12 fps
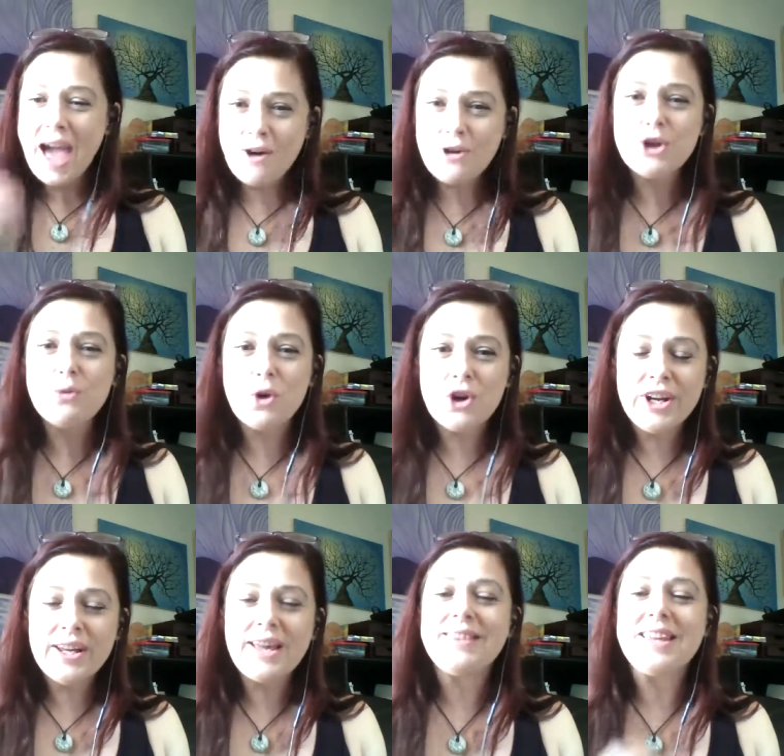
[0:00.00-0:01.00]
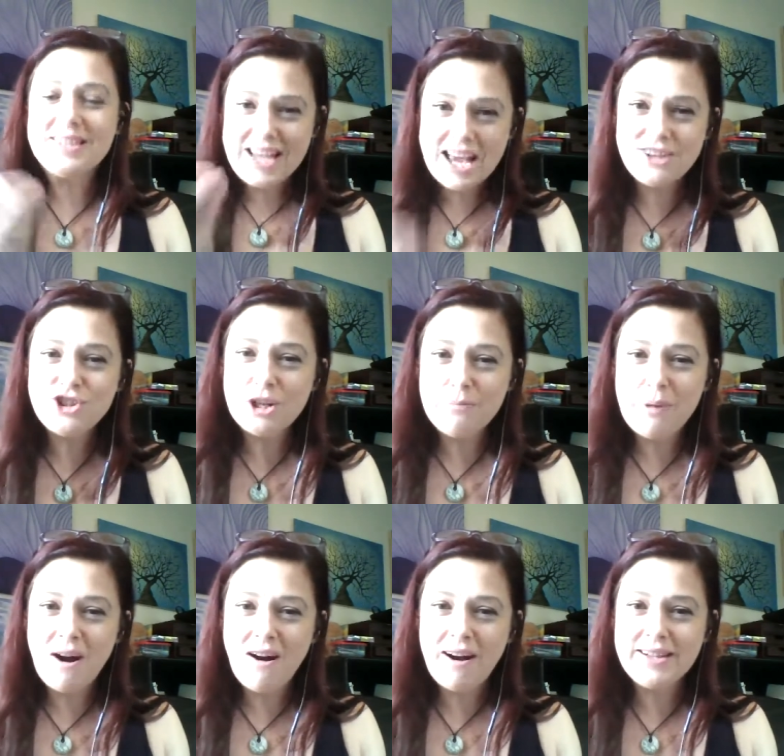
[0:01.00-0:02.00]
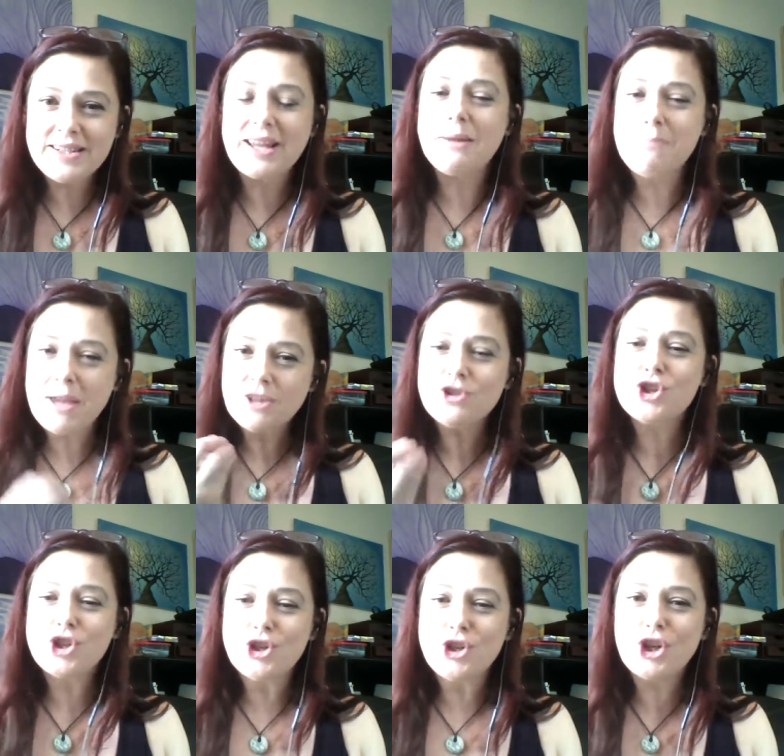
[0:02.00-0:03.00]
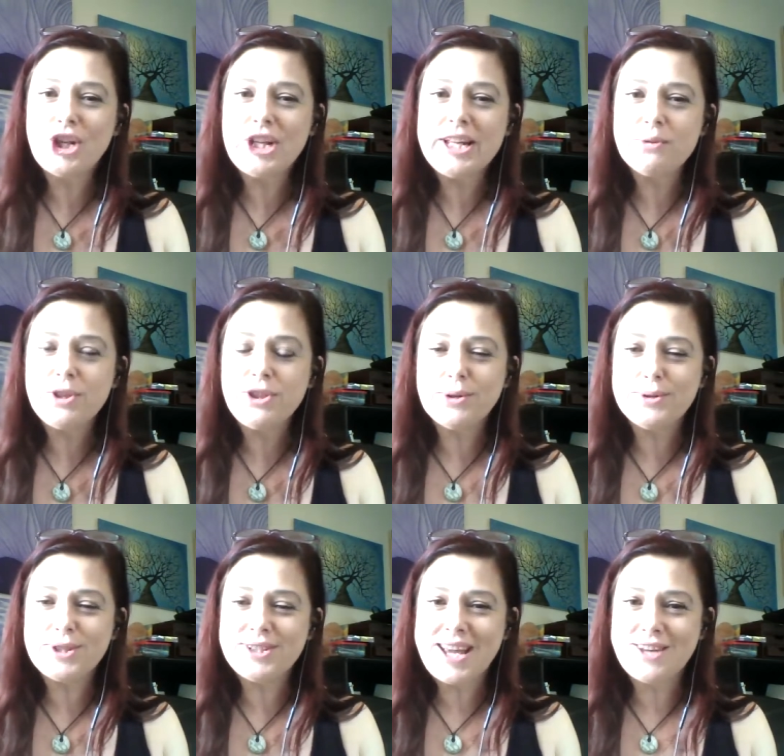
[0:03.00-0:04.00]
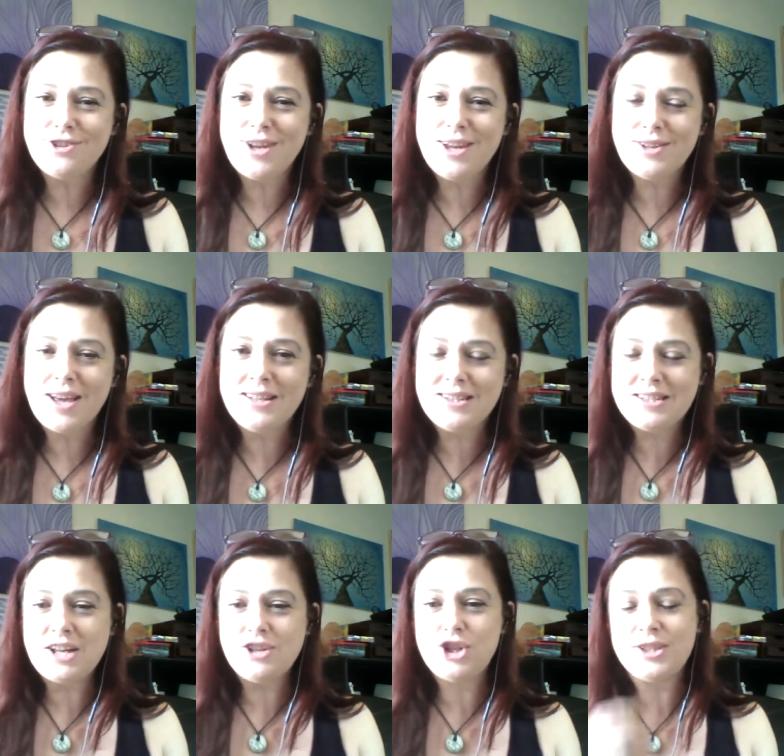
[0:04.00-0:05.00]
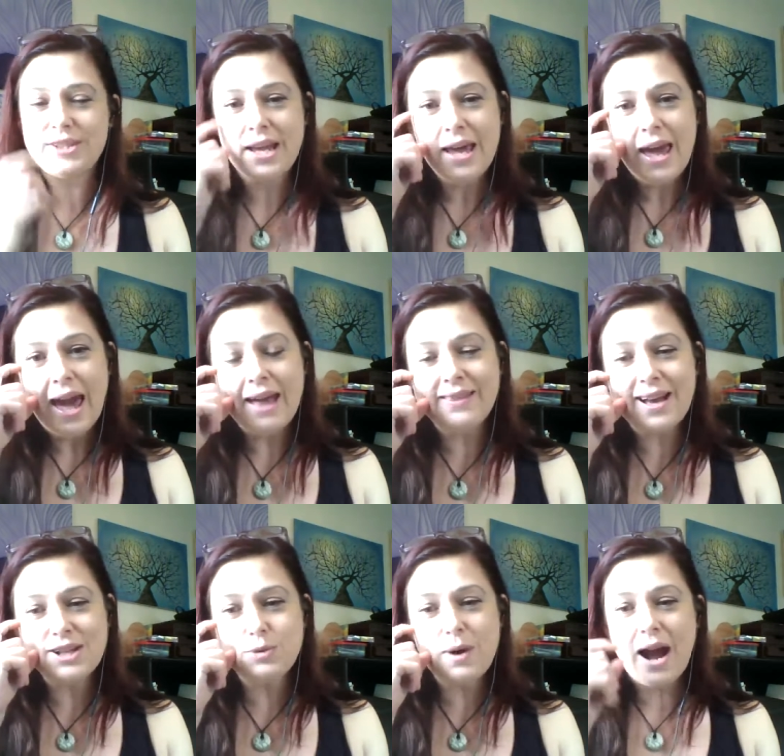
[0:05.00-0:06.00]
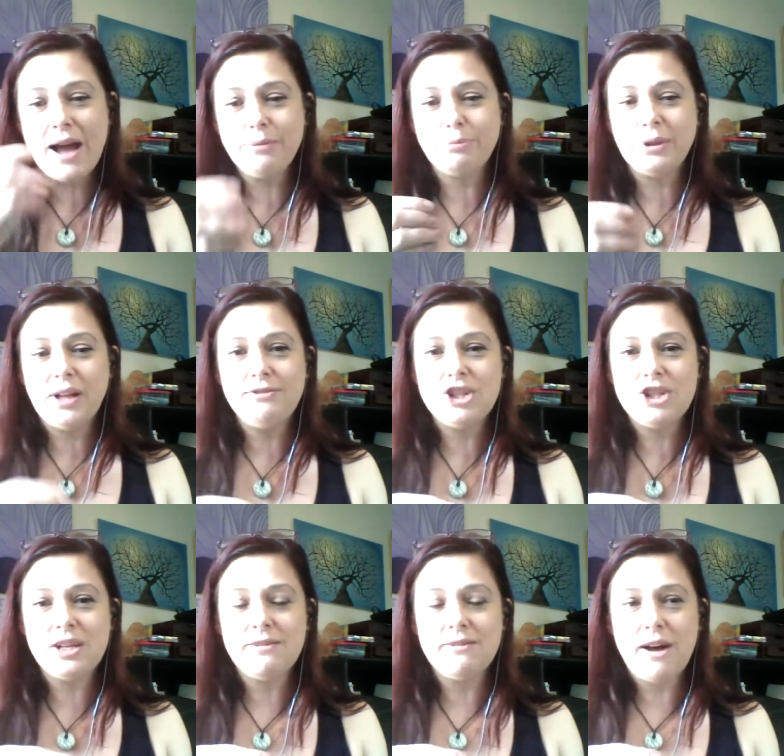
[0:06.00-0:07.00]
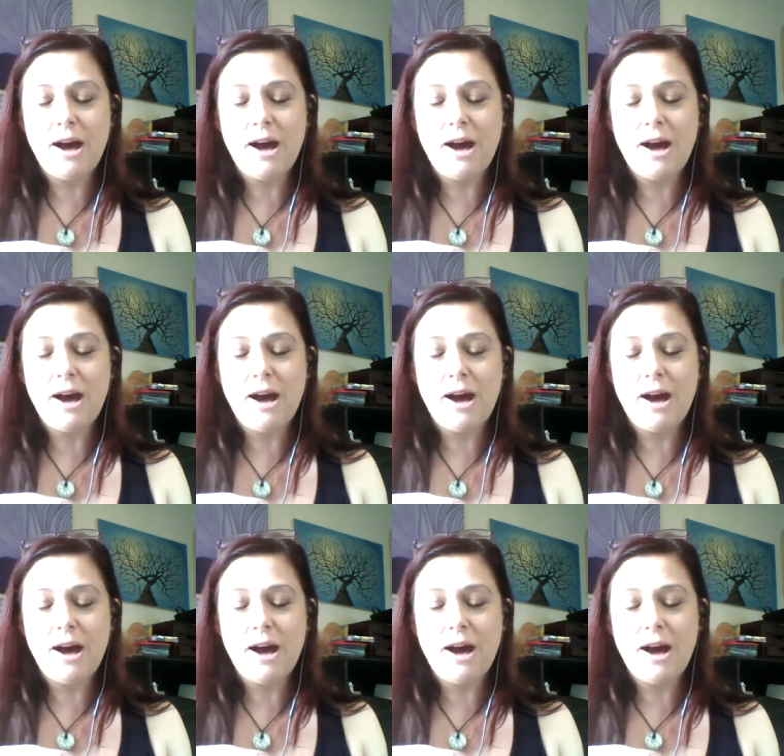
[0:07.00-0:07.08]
how you're wording it, the intention behind it, and making sure you're clear with those intentions. And that's where I would love to give,